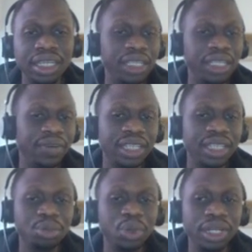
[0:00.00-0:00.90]
Eve has
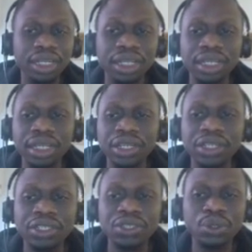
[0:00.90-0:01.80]
morning.
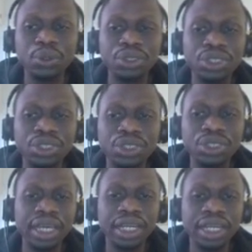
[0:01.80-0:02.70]
So Charlie
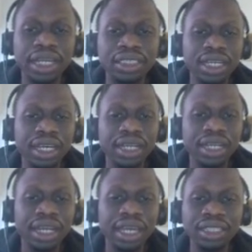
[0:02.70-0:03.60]
has
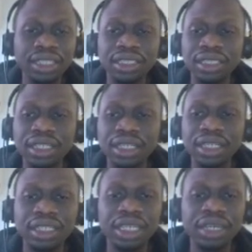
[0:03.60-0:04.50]
night.
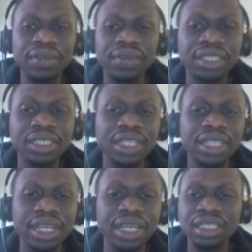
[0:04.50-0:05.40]
Dave has
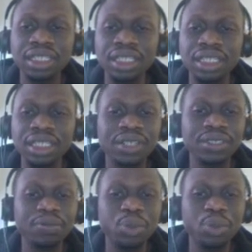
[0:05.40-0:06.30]
night. Eve
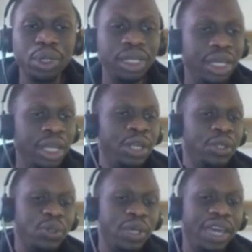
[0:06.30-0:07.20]
has morning.
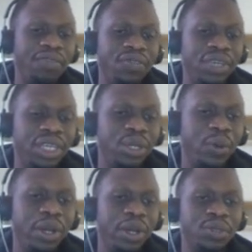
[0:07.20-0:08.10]
So every
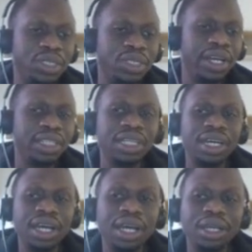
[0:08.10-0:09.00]
one of those
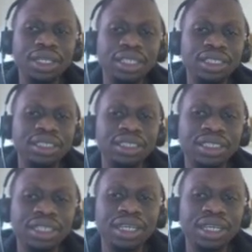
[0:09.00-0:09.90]
characters is
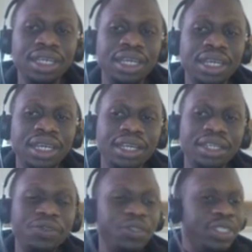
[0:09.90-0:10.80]

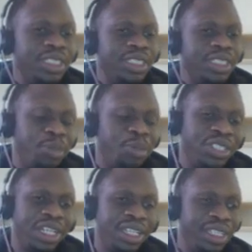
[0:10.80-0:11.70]
greeted
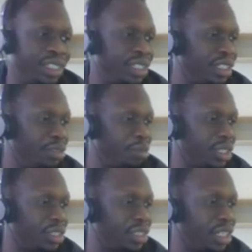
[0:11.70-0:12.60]
specially. It
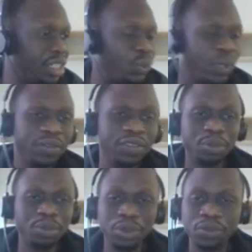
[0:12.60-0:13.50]
makes each one of
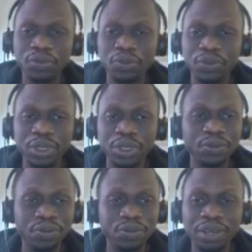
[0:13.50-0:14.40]
them feel
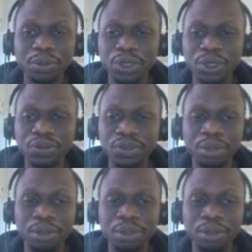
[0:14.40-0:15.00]
very beautiful